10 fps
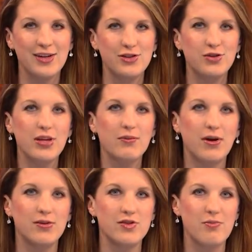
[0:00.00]
Julia
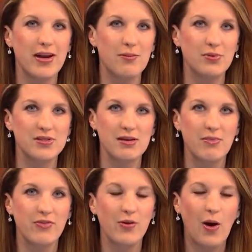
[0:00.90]
Rose met up with some
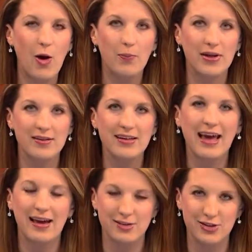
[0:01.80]
of you hoping to cash